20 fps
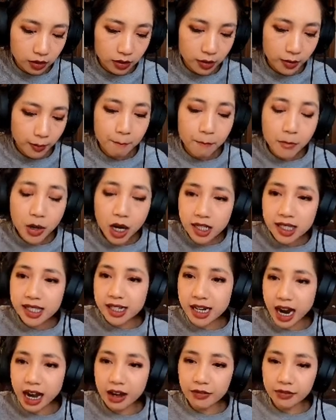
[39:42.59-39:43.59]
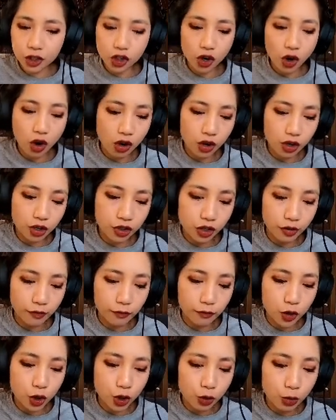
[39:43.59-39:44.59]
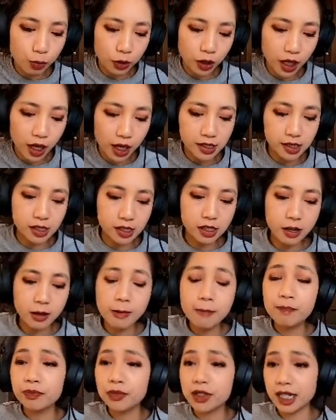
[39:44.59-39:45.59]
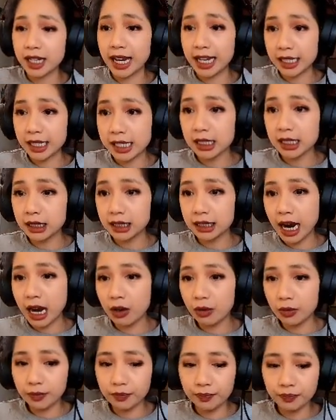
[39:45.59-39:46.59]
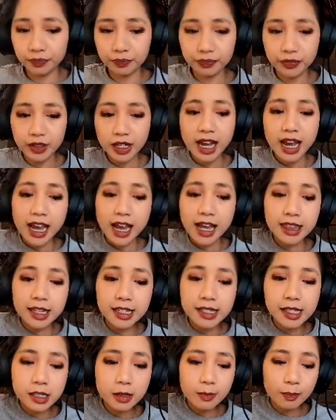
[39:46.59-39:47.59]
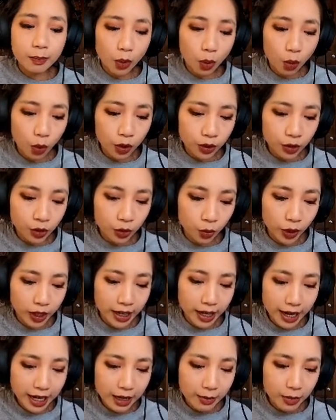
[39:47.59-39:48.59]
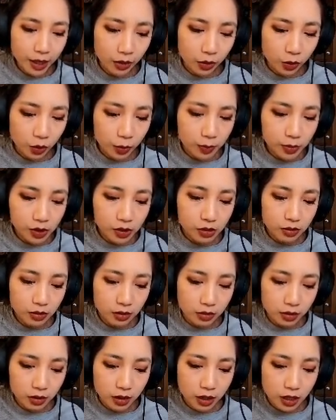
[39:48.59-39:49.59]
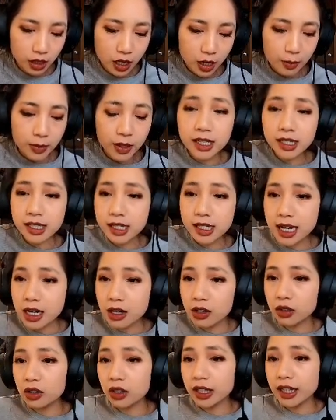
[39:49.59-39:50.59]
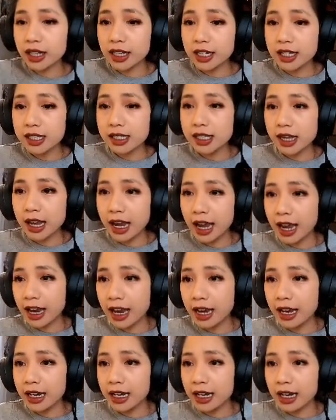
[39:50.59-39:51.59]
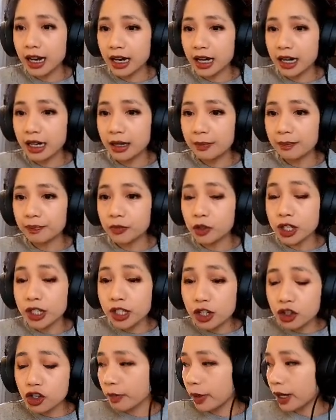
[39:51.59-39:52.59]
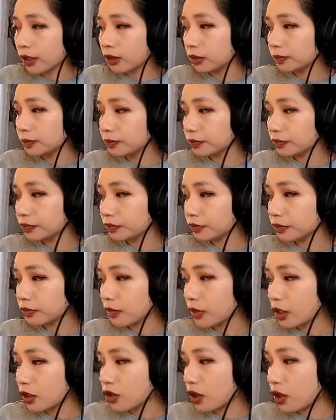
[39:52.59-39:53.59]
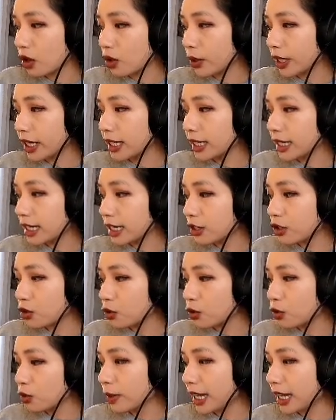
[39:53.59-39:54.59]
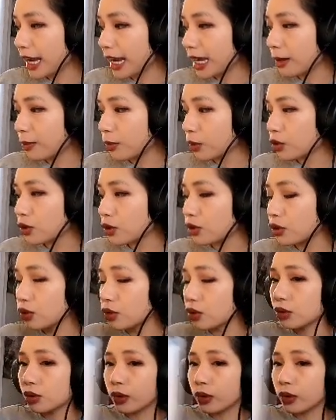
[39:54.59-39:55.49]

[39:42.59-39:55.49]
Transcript: must have a charge of 2+ to cancel it out. And this is important when naming, whoops, because nickel is a transition metal. So we need to be able to